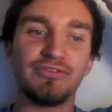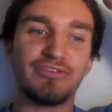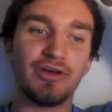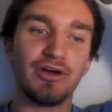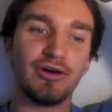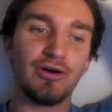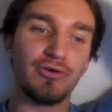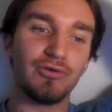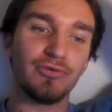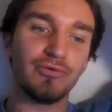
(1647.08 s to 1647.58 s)

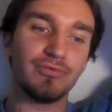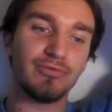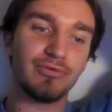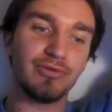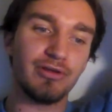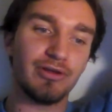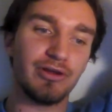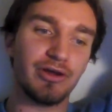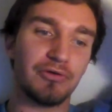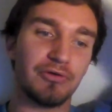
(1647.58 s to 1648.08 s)
So,
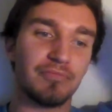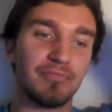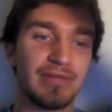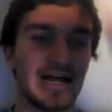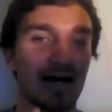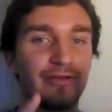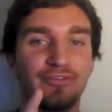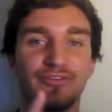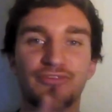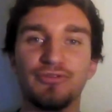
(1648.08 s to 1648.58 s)

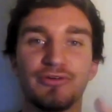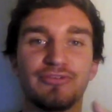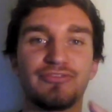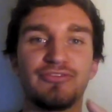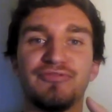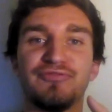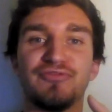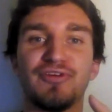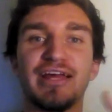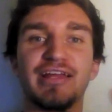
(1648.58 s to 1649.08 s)
outsource
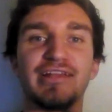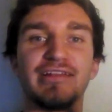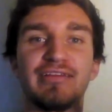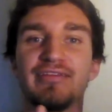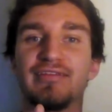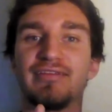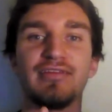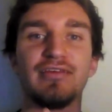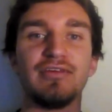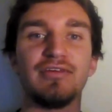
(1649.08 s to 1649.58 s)
to
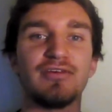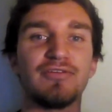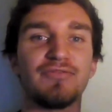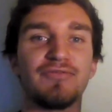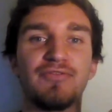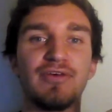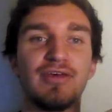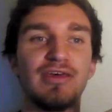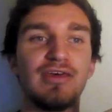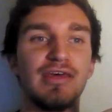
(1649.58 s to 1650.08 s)
friends, see
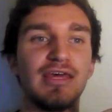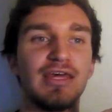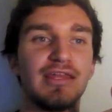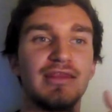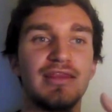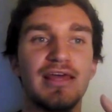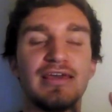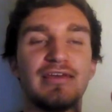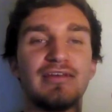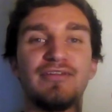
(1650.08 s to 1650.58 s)
if
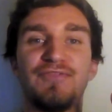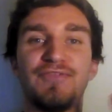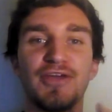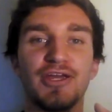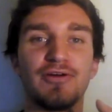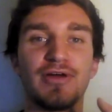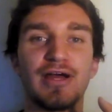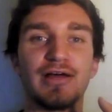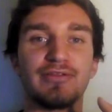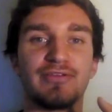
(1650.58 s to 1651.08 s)
they can
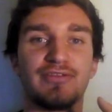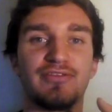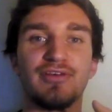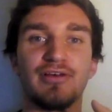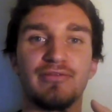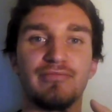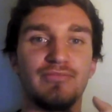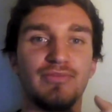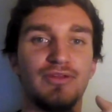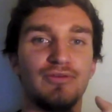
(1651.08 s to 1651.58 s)
figure out
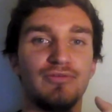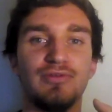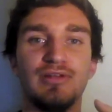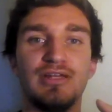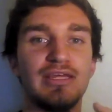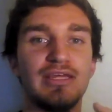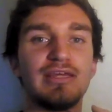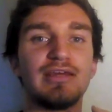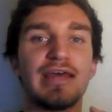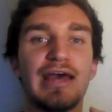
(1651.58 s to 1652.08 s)
some
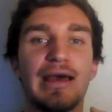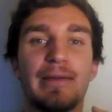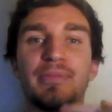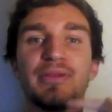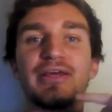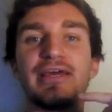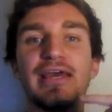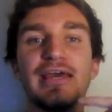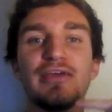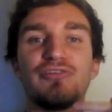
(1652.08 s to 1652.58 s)
unique
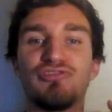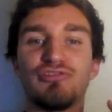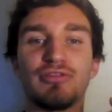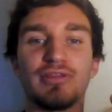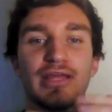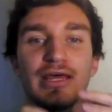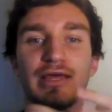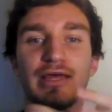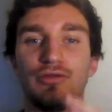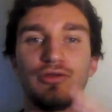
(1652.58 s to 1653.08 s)

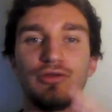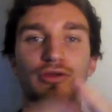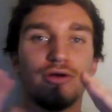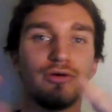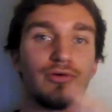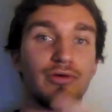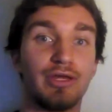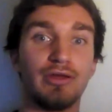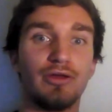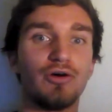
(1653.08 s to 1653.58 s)
application that,
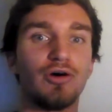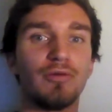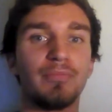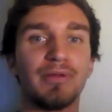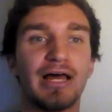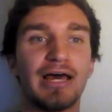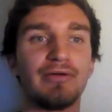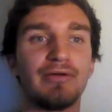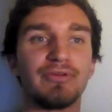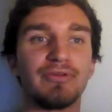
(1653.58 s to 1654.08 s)
can go
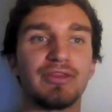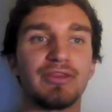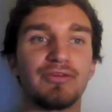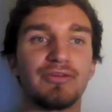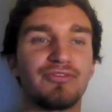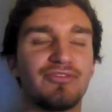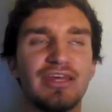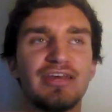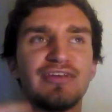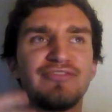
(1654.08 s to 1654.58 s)
apply with this.